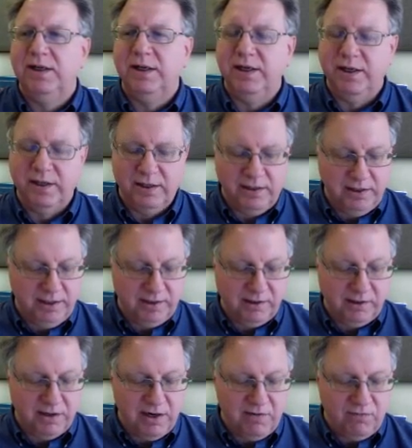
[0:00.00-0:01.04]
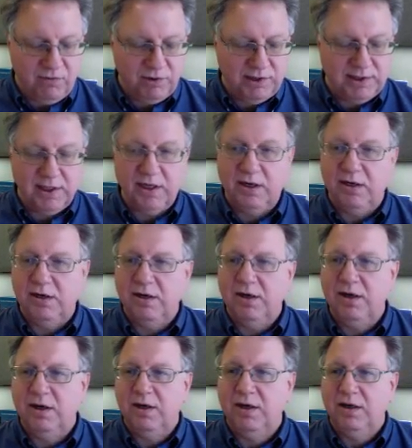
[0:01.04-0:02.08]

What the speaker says: Inn and Conference Center.